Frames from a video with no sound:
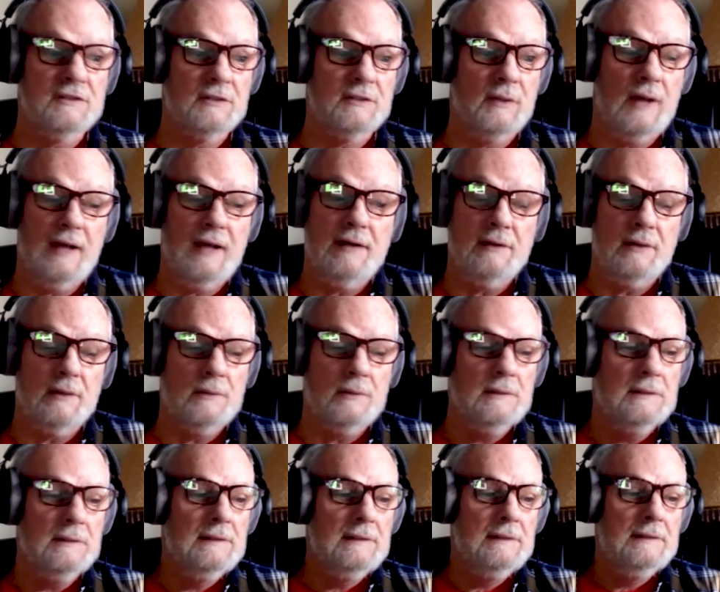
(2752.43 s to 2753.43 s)
So I don't know
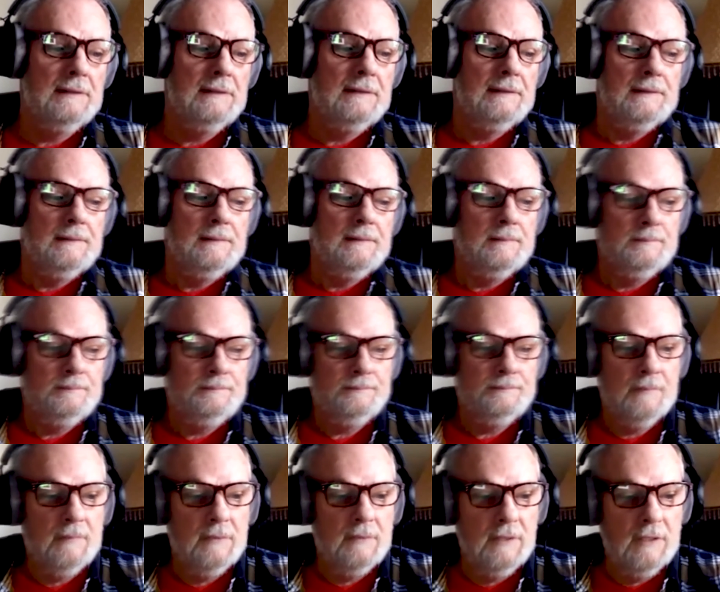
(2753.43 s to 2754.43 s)

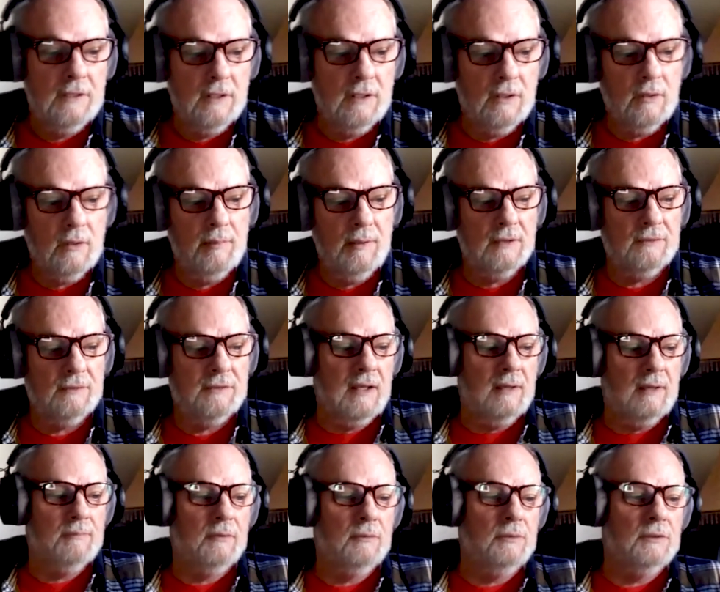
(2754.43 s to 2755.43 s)
you know, about
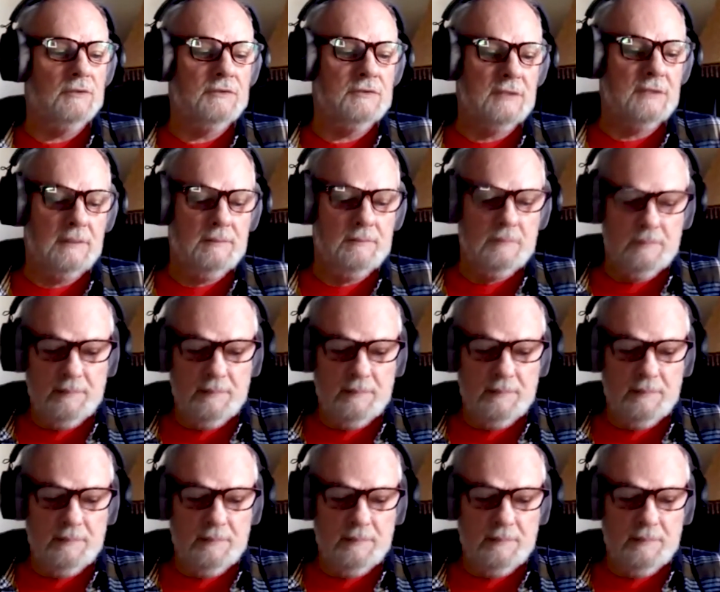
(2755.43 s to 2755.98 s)
that, but we'll see.